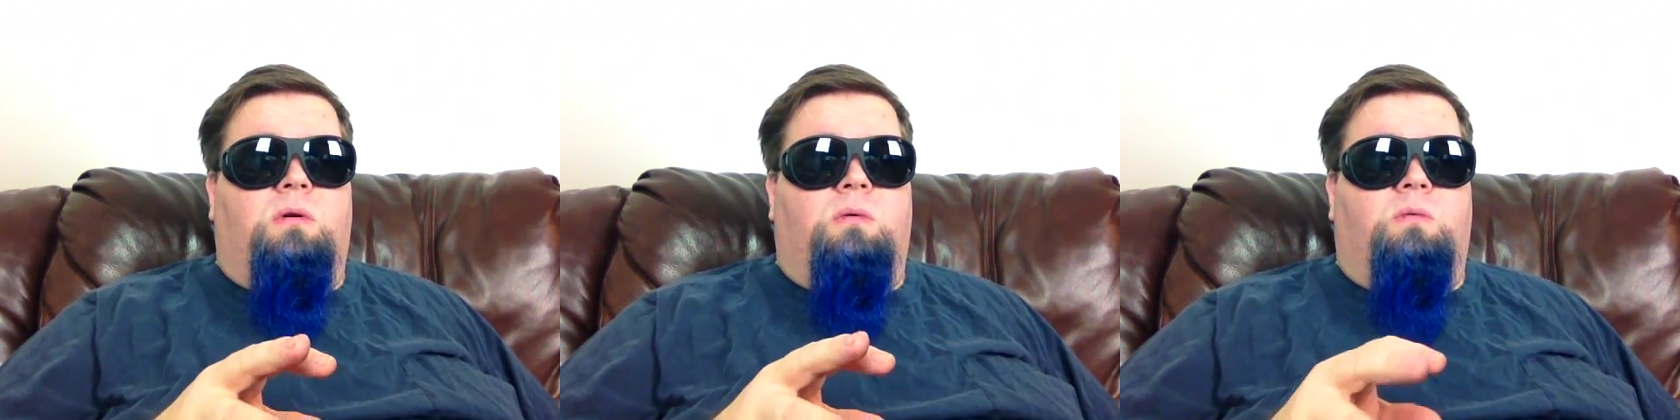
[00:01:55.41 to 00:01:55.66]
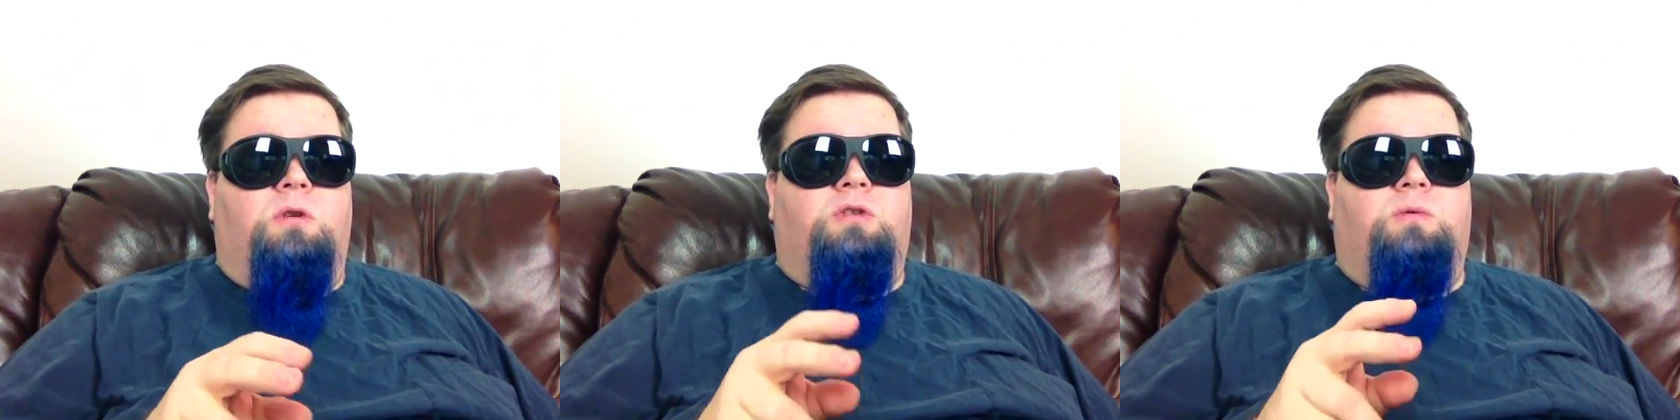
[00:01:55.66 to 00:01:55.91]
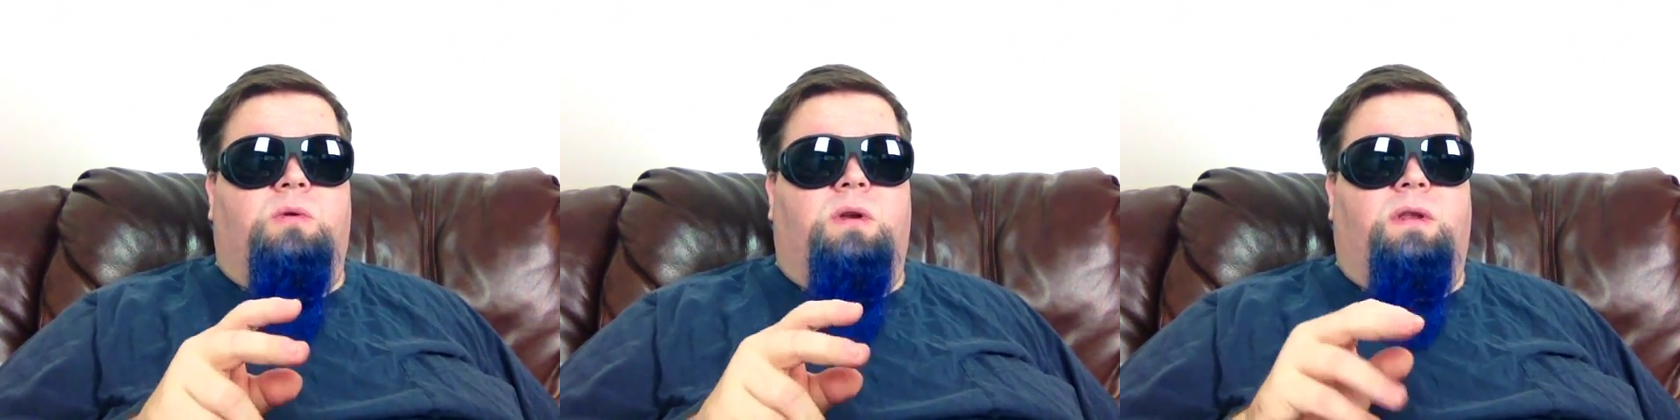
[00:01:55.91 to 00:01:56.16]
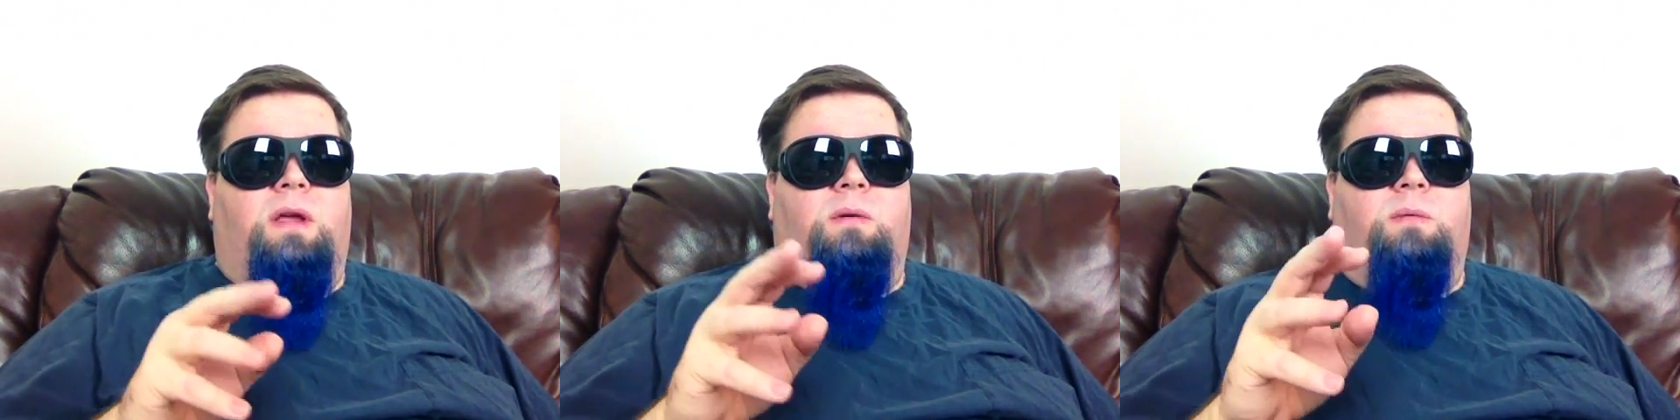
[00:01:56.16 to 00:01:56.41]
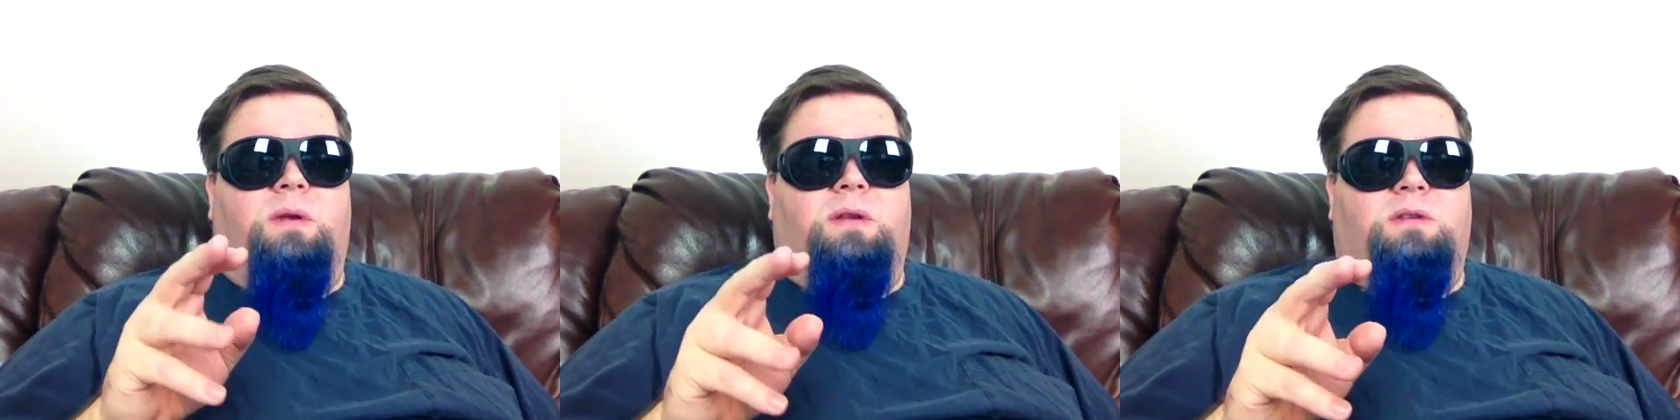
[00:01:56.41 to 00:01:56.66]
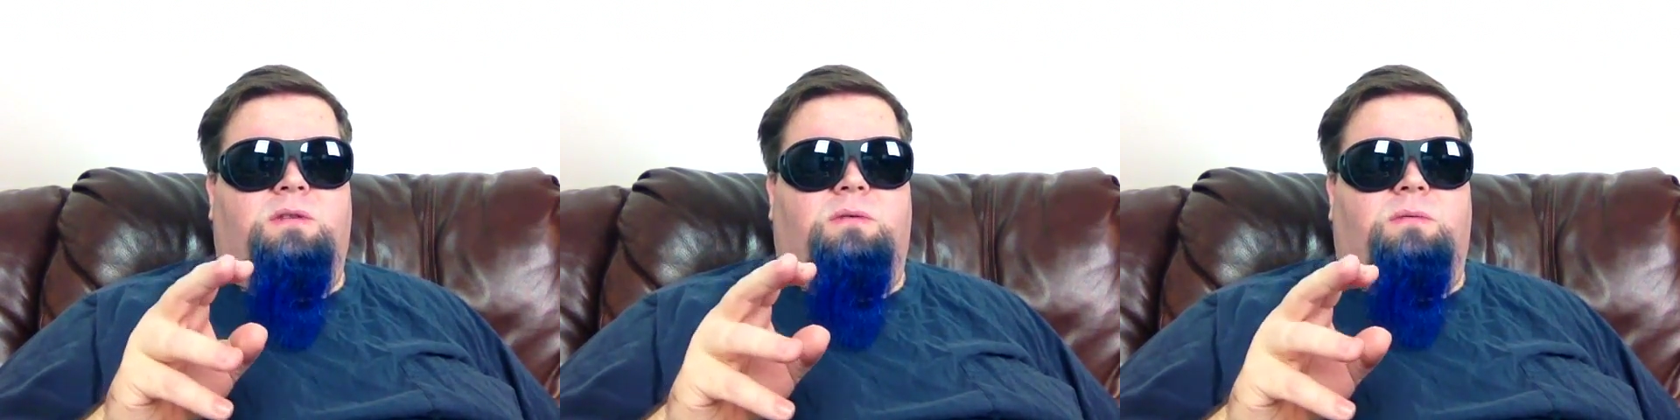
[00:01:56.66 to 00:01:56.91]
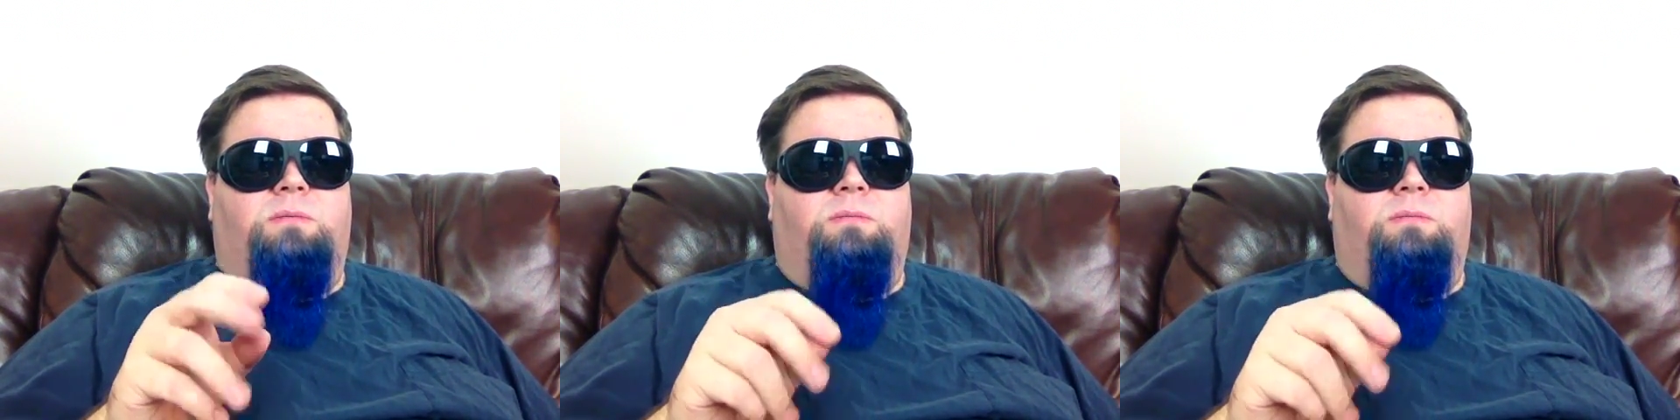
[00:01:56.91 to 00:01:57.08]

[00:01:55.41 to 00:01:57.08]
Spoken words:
which one that went to,